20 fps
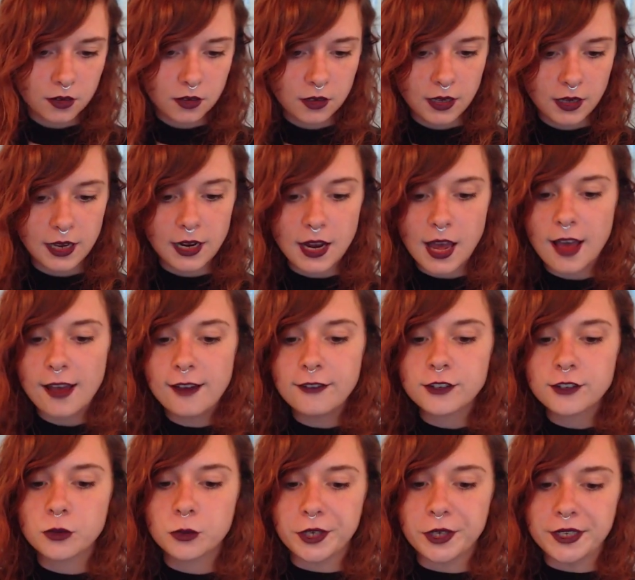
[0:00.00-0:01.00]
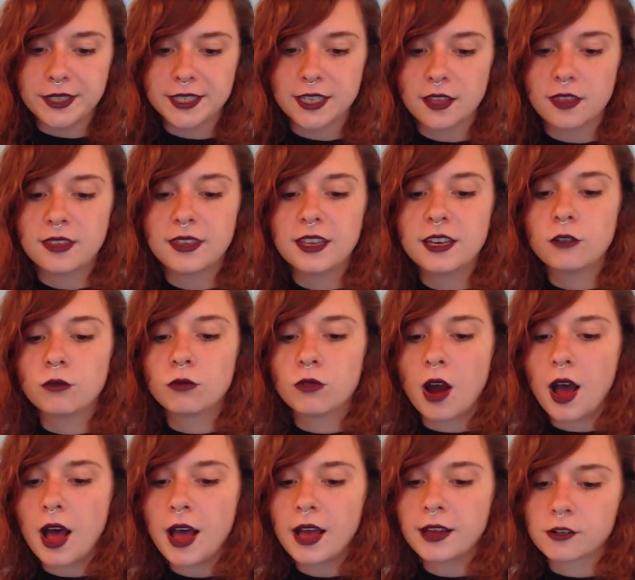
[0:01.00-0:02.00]
And afterwards a thin
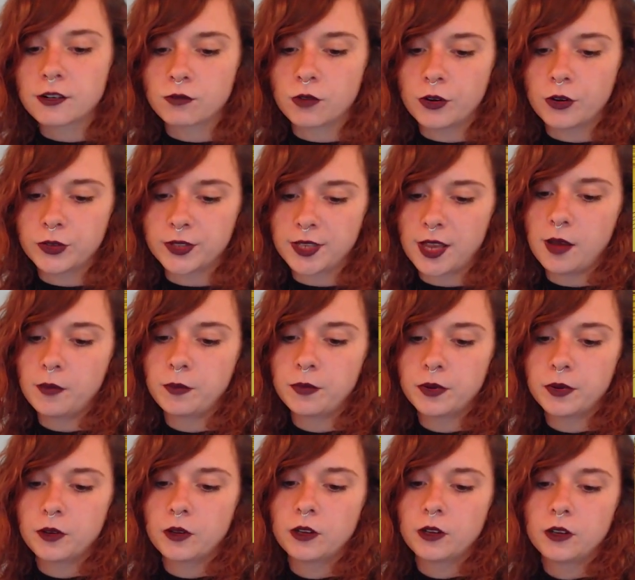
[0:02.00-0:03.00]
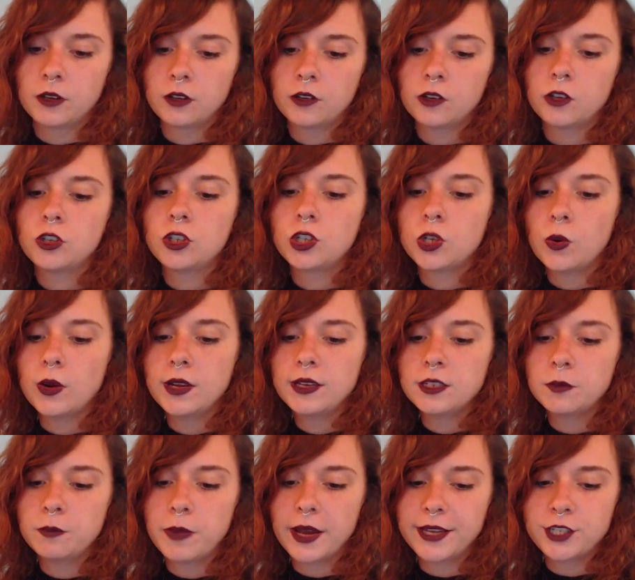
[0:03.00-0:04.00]
rod rose up, joint
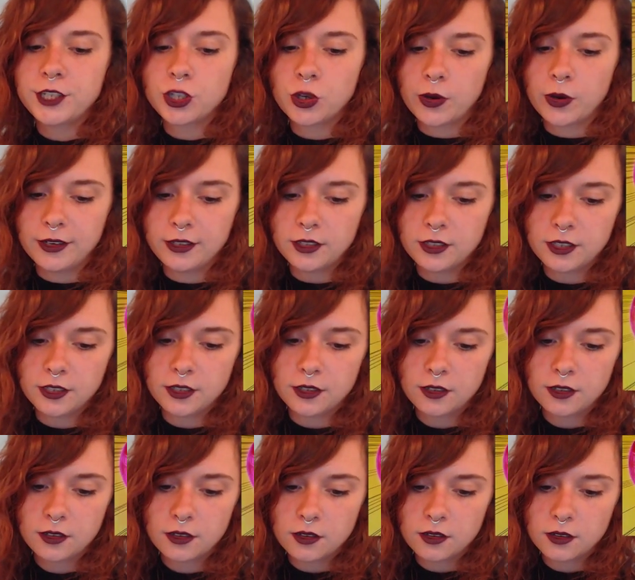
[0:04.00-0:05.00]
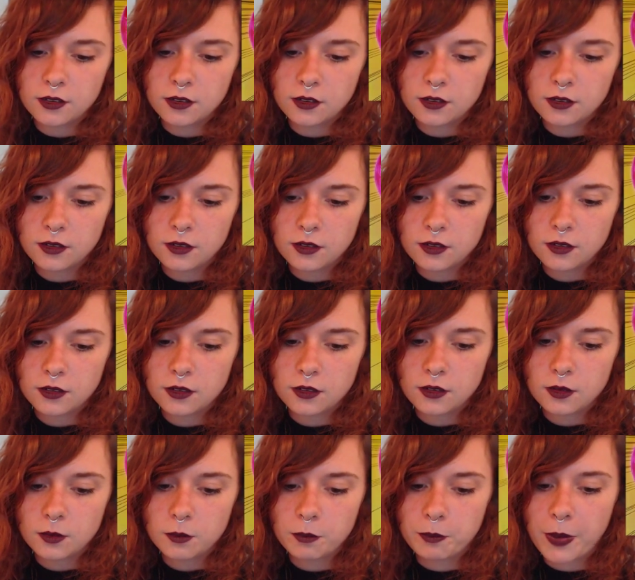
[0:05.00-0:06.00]
by joint,
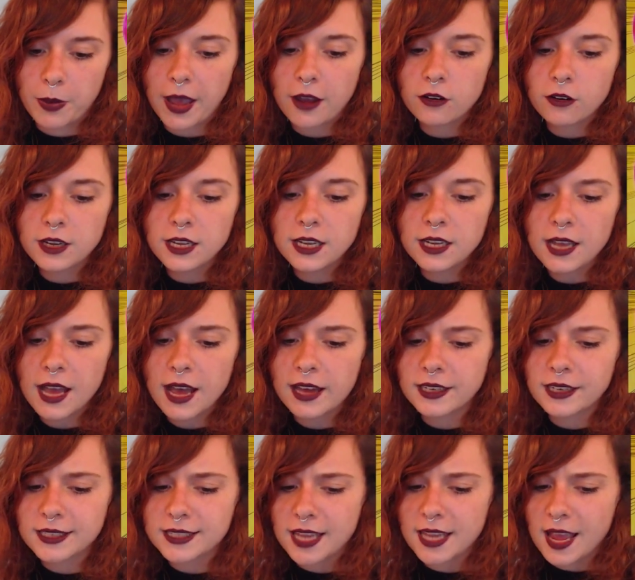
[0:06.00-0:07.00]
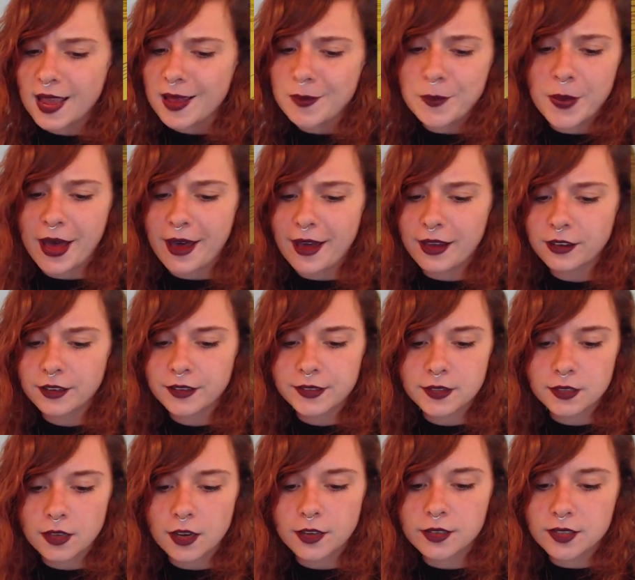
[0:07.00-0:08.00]
bearing at its apex
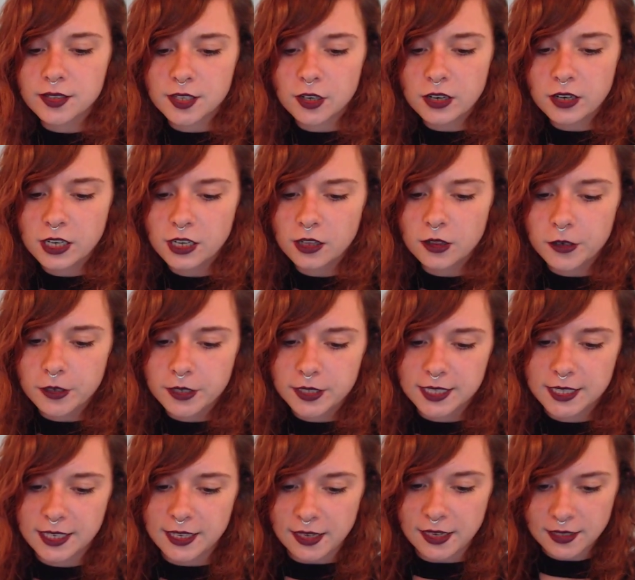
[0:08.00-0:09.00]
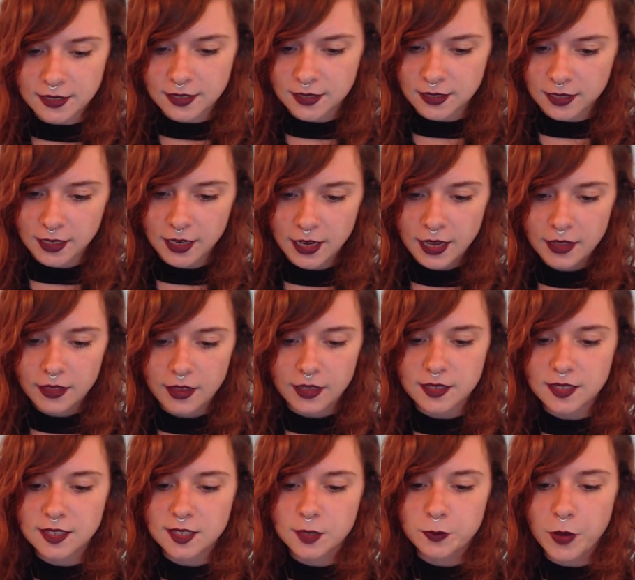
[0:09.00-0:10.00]
a circular disc that
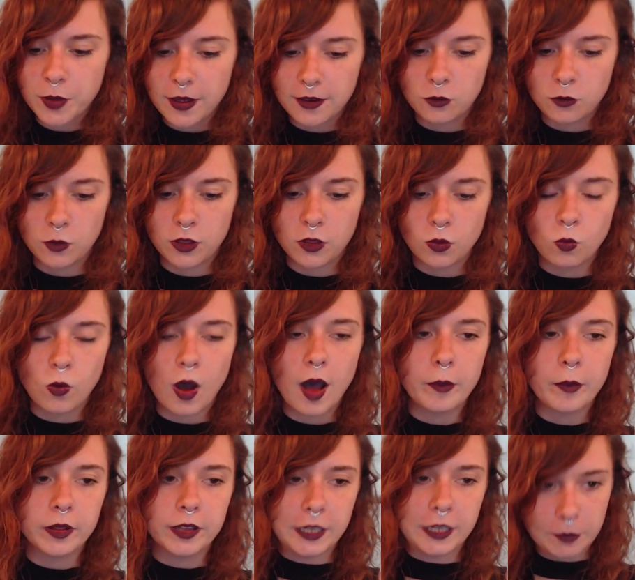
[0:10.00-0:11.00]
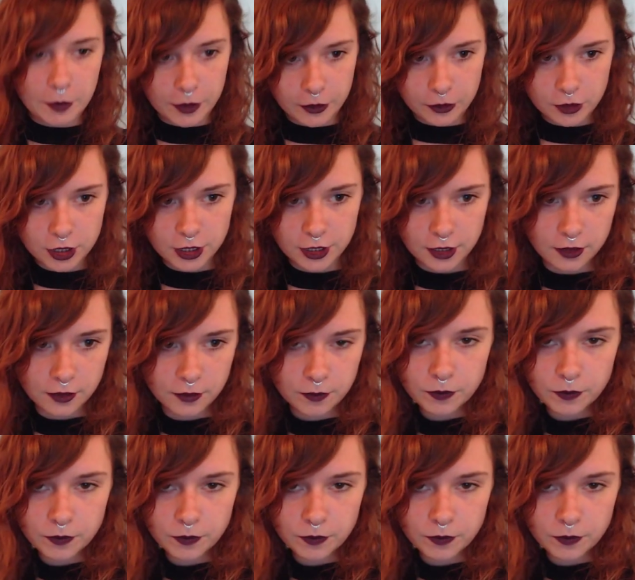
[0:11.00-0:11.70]
spun with a wobbling motion.